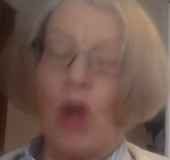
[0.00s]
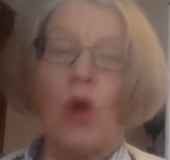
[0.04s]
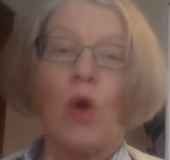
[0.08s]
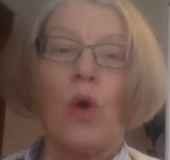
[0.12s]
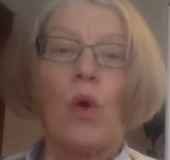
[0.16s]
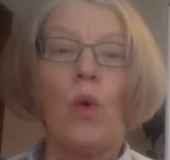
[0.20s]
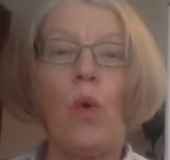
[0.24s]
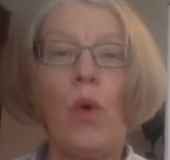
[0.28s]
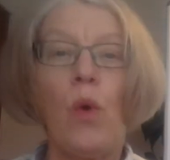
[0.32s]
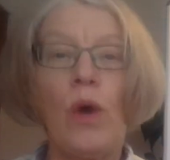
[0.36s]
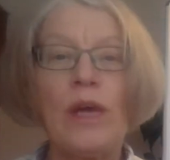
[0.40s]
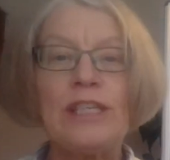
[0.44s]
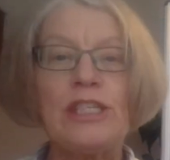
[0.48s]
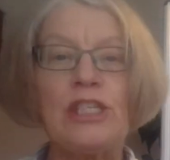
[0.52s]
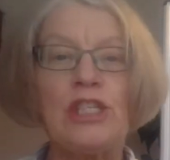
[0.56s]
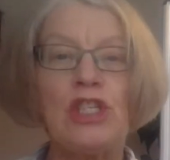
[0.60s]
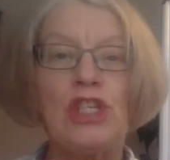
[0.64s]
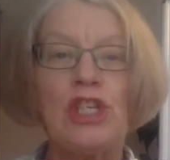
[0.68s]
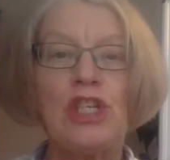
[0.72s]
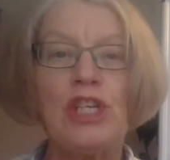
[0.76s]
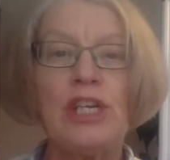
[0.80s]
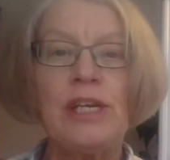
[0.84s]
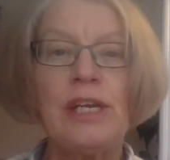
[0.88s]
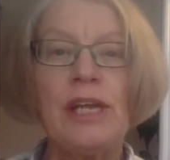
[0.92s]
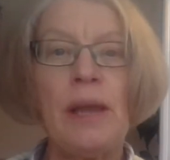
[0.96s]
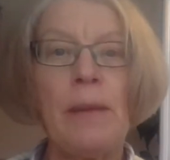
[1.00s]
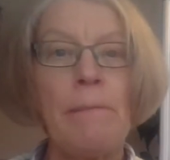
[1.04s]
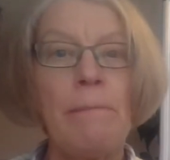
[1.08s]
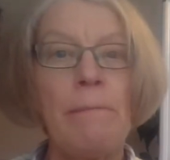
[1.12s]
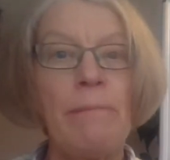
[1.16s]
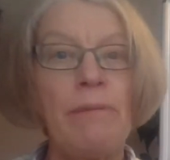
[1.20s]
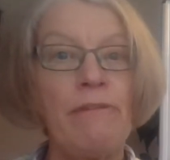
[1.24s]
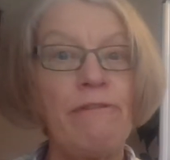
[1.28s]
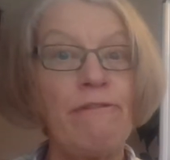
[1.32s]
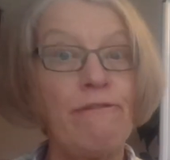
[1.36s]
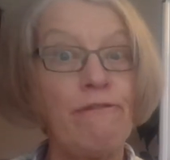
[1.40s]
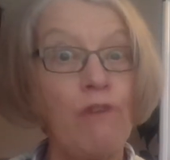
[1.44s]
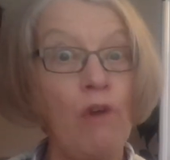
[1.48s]
Question number
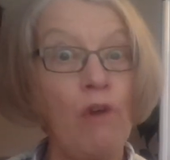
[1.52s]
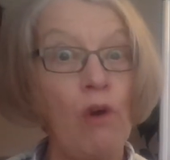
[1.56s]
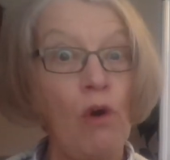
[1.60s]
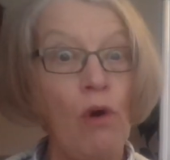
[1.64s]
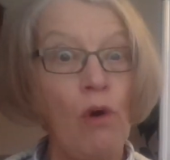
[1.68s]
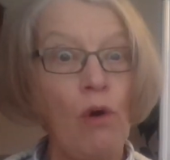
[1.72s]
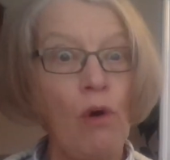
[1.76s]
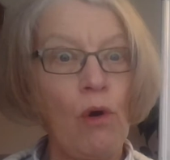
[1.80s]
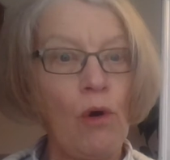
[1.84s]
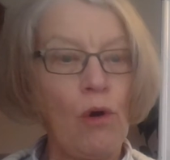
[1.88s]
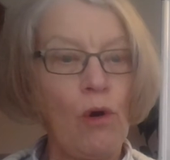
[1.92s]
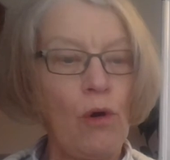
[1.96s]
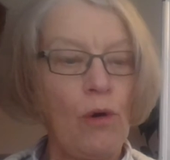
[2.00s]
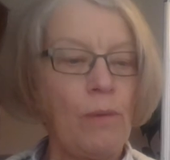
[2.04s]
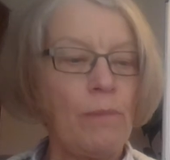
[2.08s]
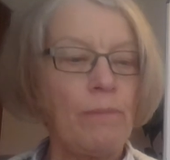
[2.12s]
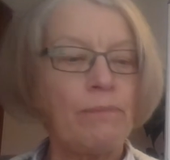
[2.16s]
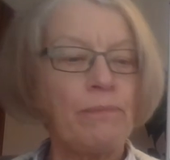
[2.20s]
4.